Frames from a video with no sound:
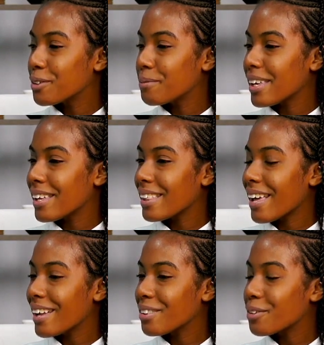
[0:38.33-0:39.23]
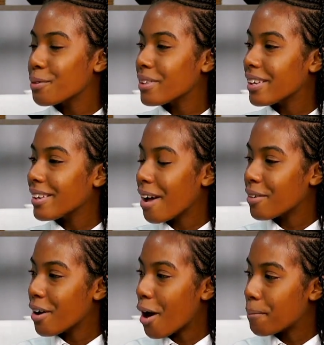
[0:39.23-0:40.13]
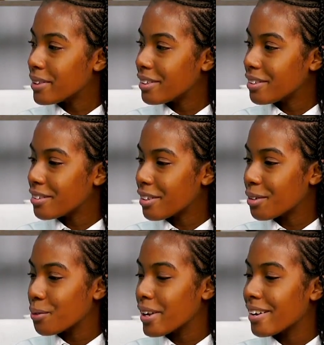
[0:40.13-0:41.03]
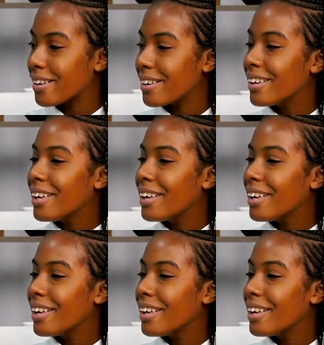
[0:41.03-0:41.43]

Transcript: me that normally they'd have a competition where